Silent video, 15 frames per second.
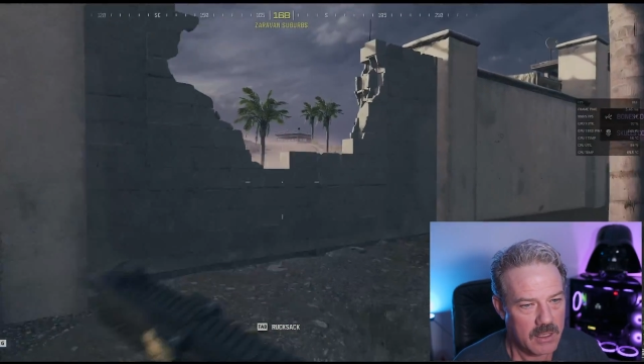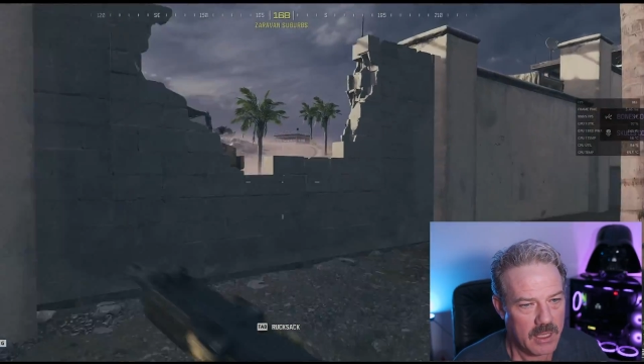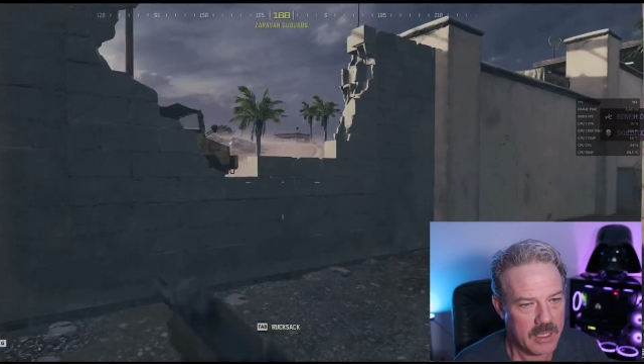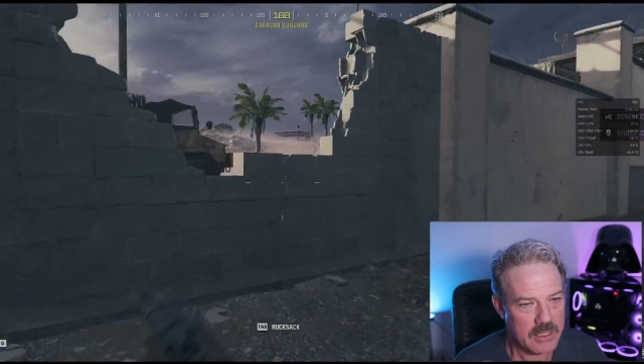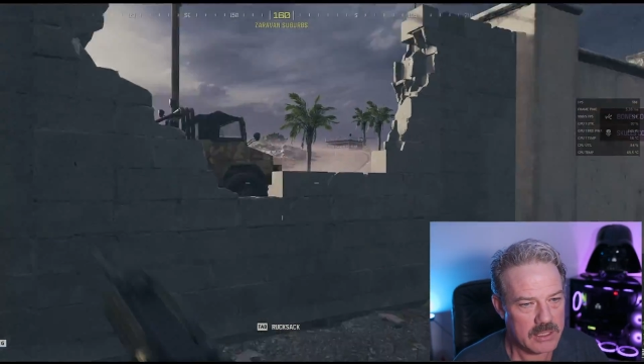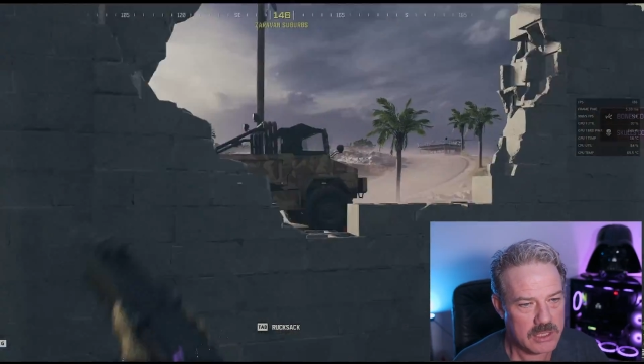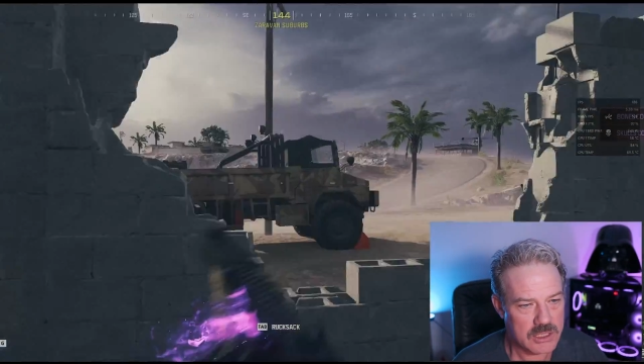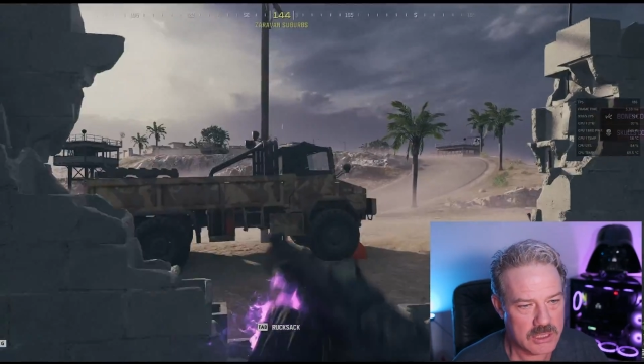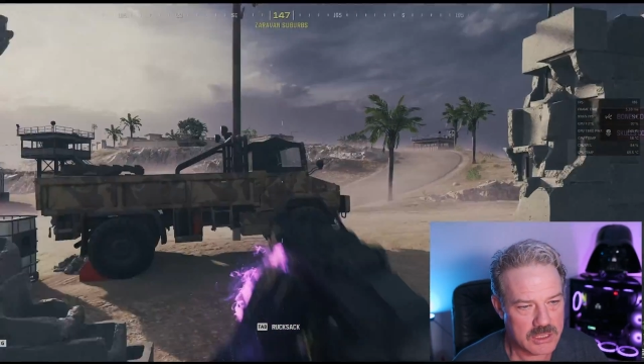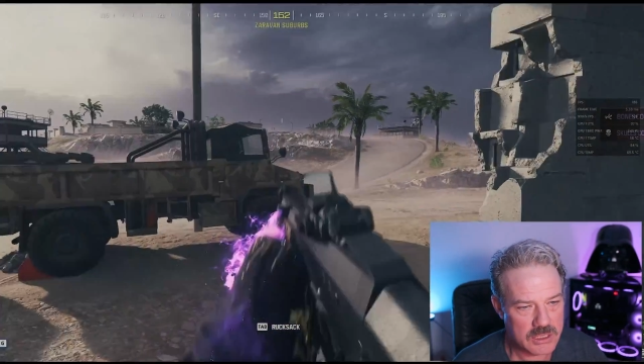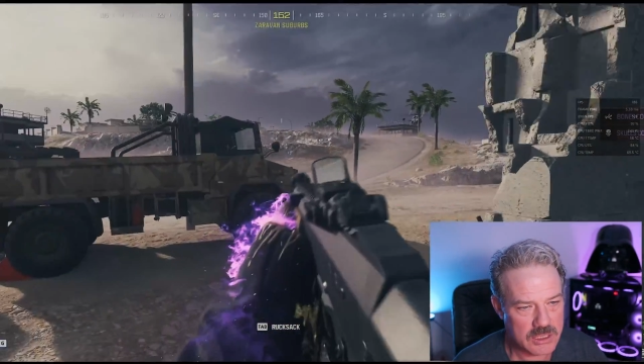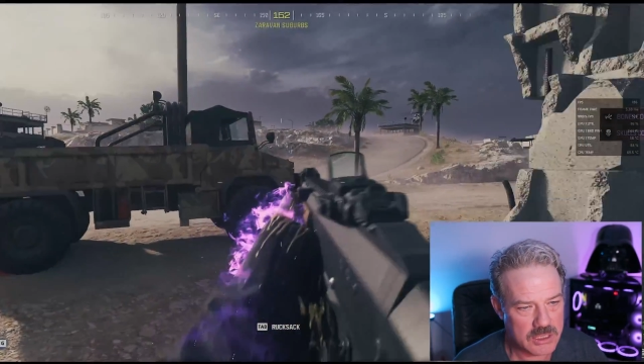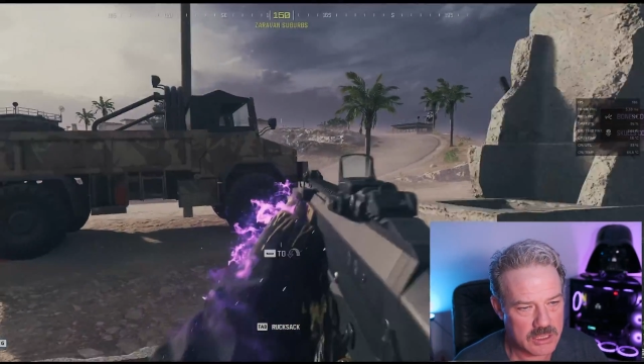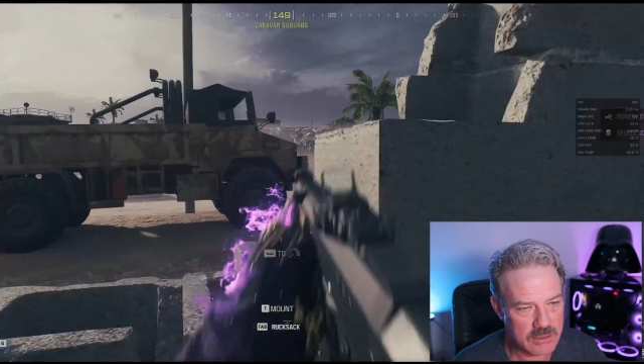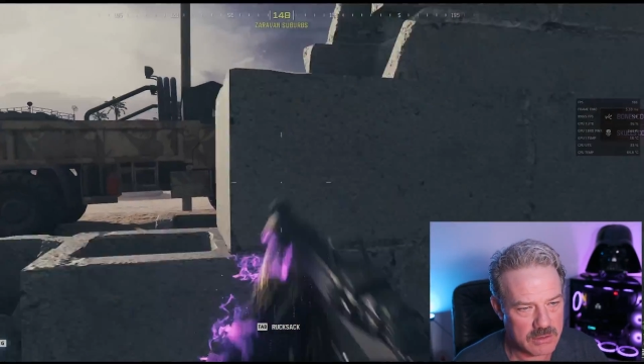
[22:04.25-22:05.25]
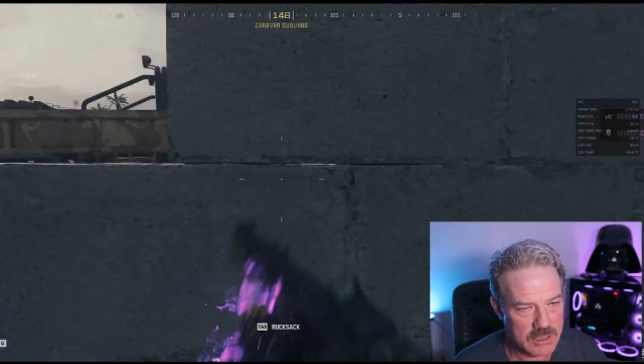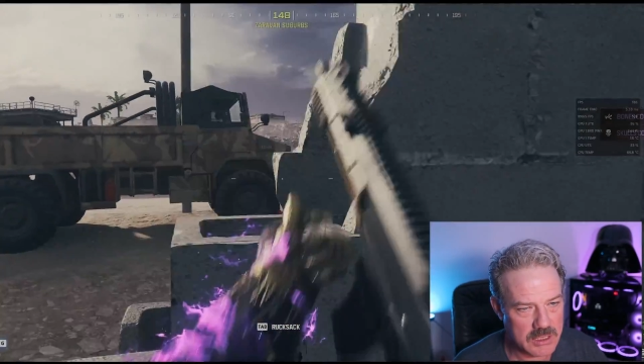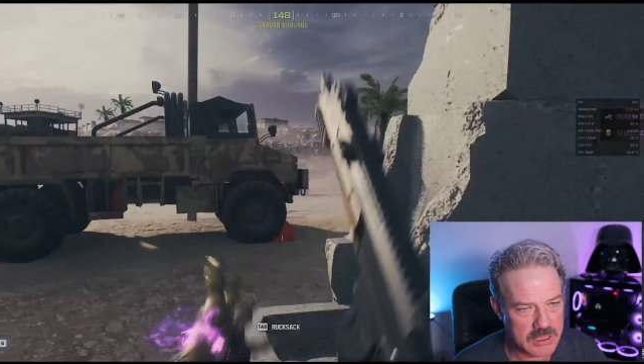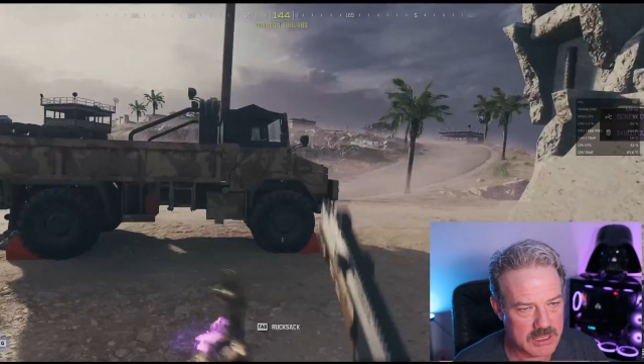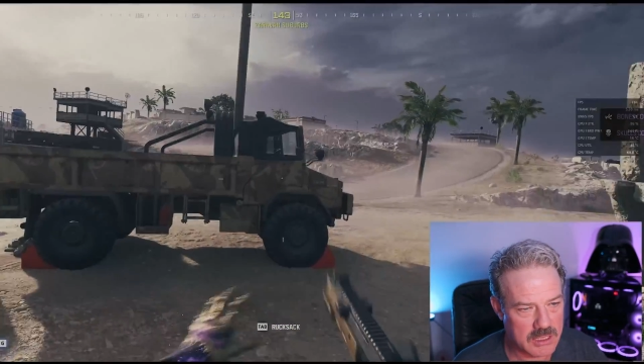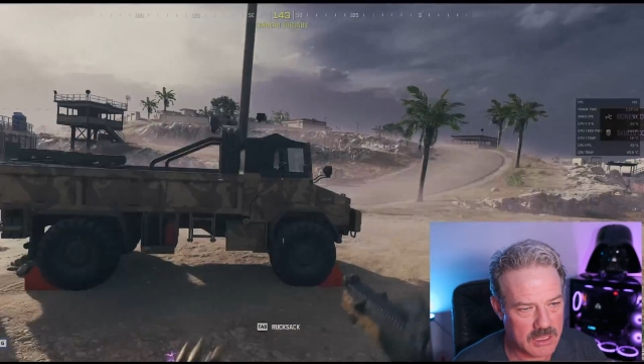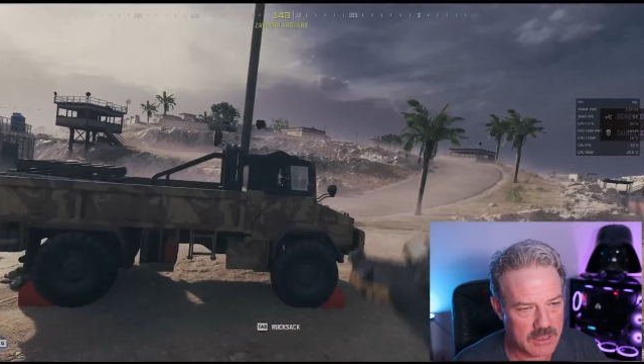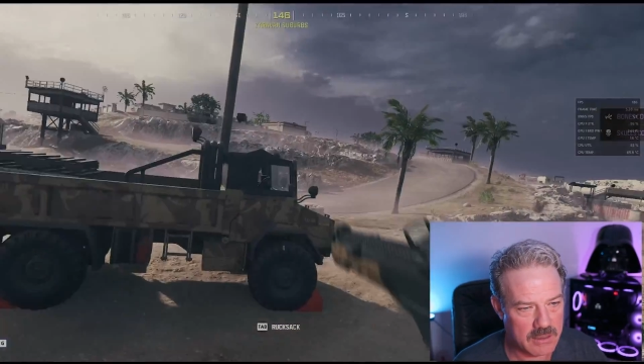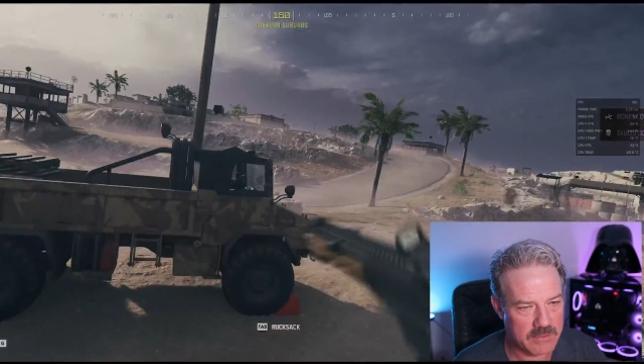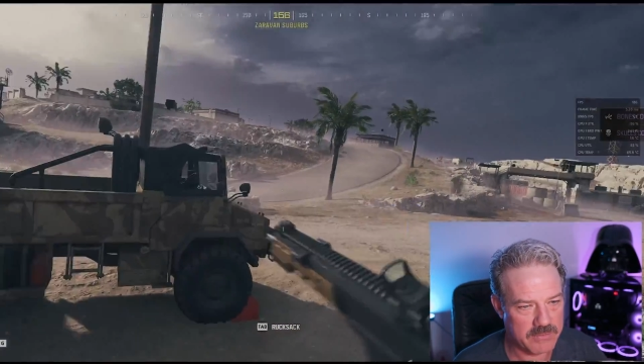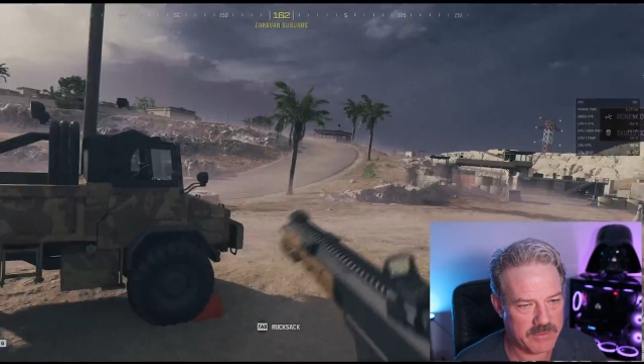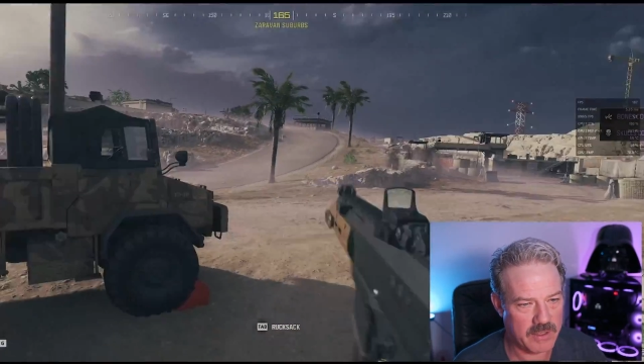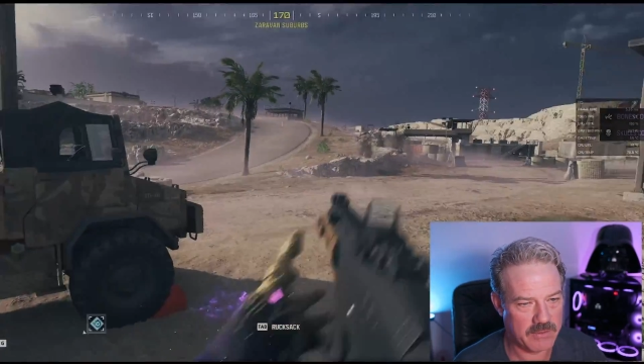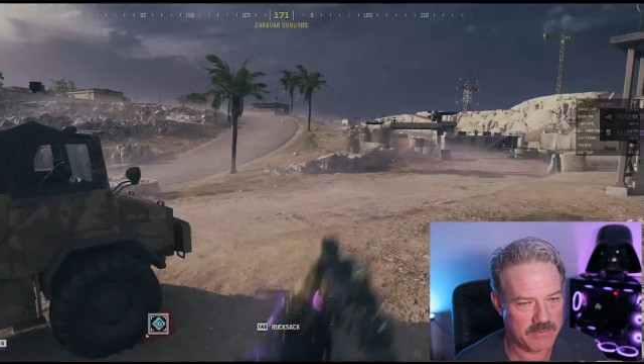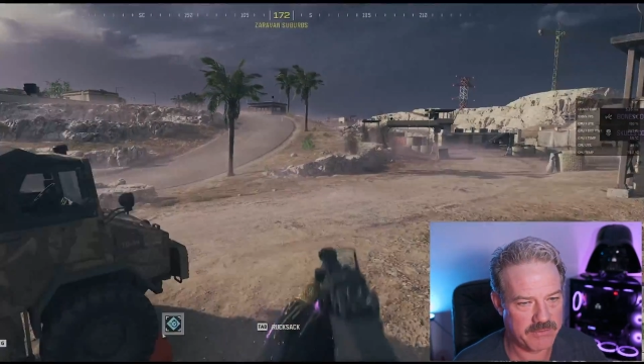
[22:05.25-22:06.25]
and it's just a series
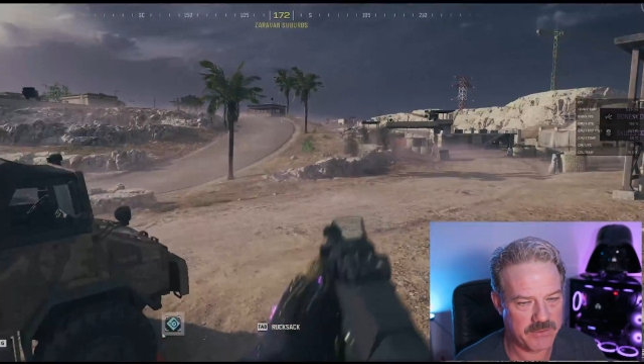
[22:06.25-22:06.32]
of